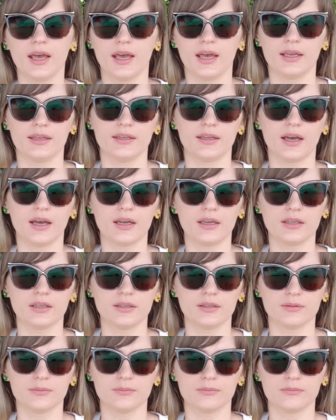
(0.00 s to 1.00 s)
and I
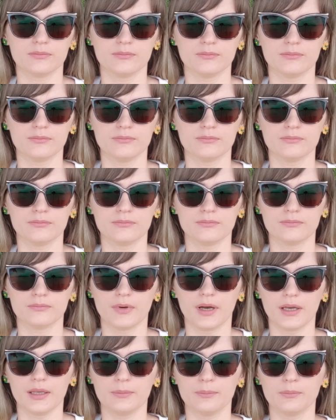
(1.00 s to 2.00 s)

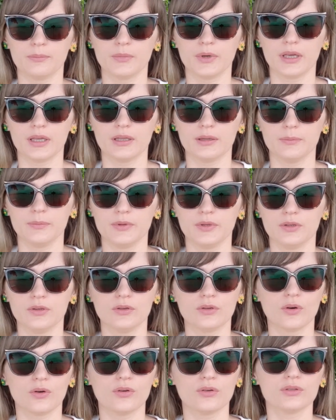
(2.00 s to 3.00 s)
may be
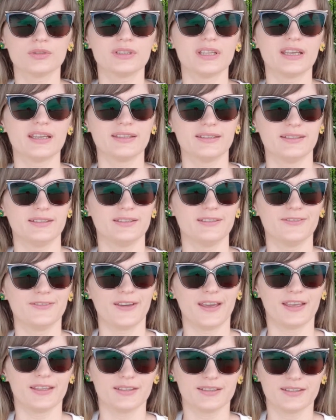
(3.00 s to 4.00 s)
not as
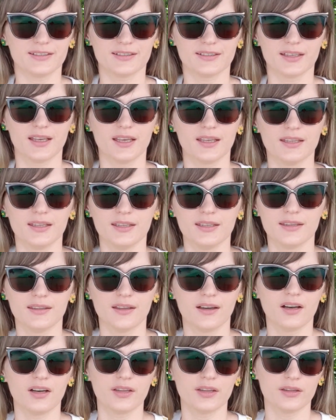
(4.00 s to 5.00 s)
advanced in
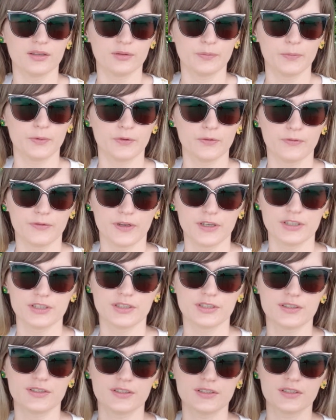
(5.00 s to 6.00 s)
other
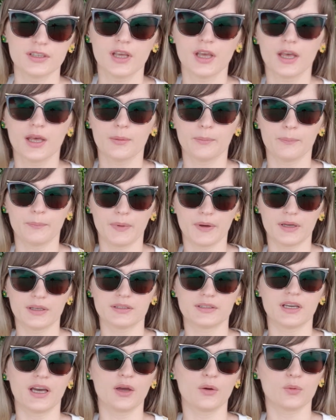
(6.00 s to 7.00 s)
professions, but
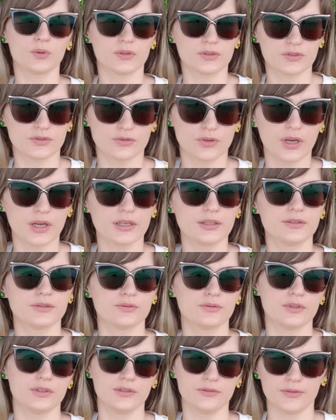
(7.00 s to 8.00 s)
I will try to
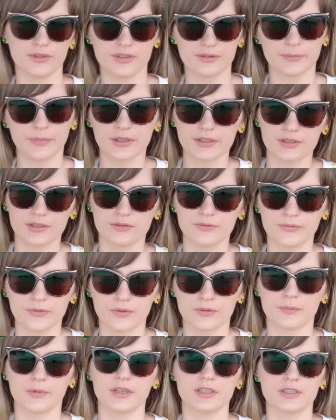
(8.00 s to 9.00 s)
give as much
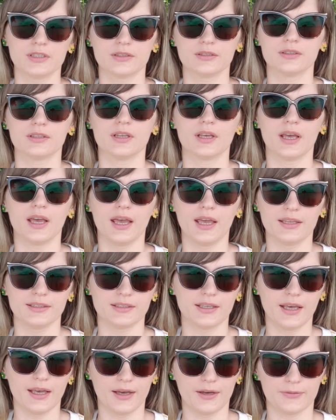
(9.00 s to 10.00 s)
information as
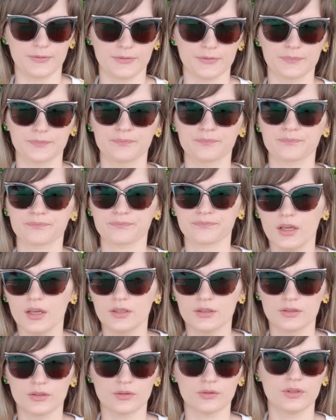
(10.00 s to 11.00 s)
I
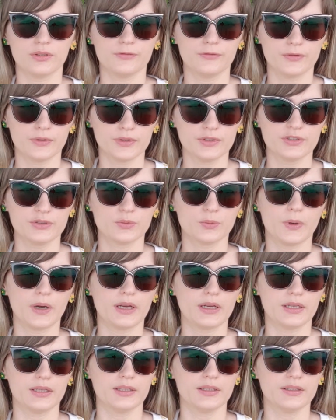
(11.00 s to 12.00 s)
have. So the first
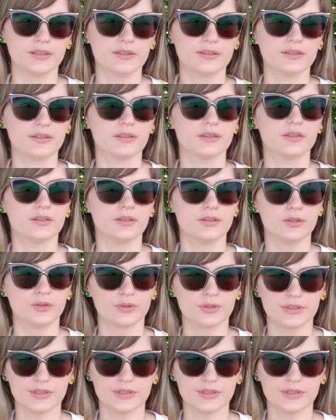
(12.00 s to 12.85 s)
one is your